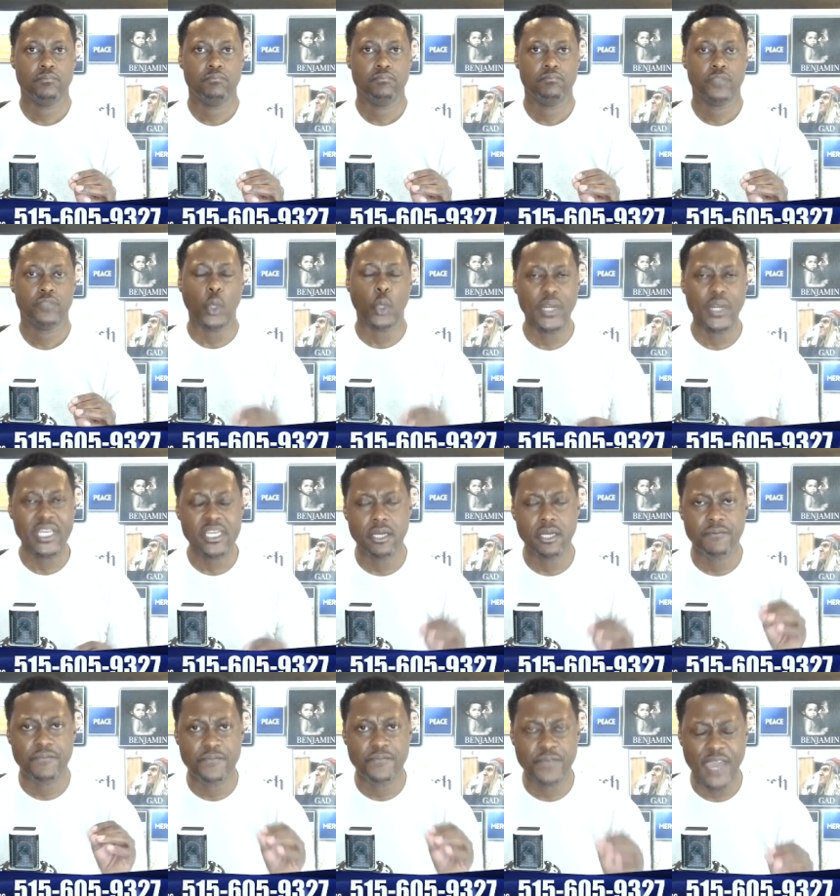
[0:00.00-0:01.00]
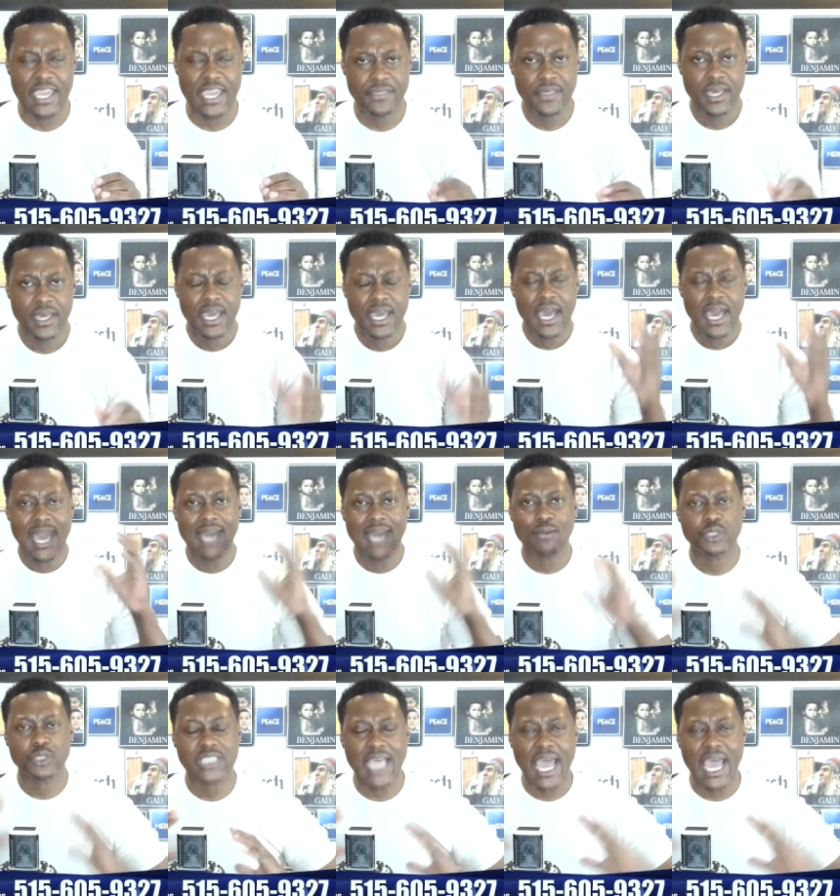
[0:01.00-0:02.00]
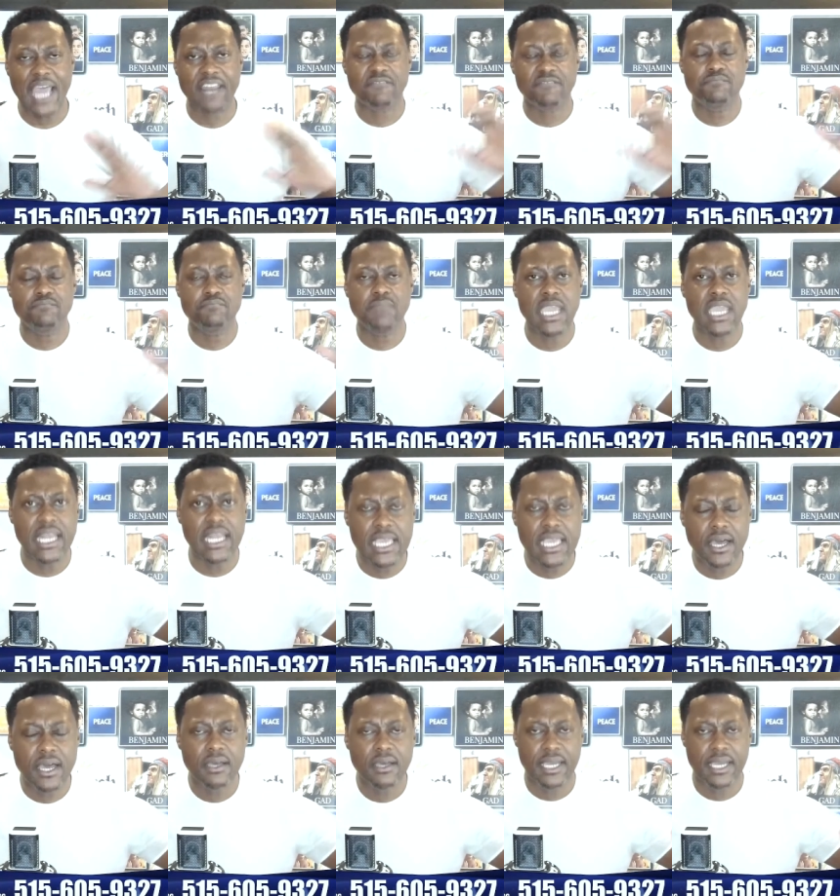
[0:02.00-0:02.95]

So, in good faith, outside of media,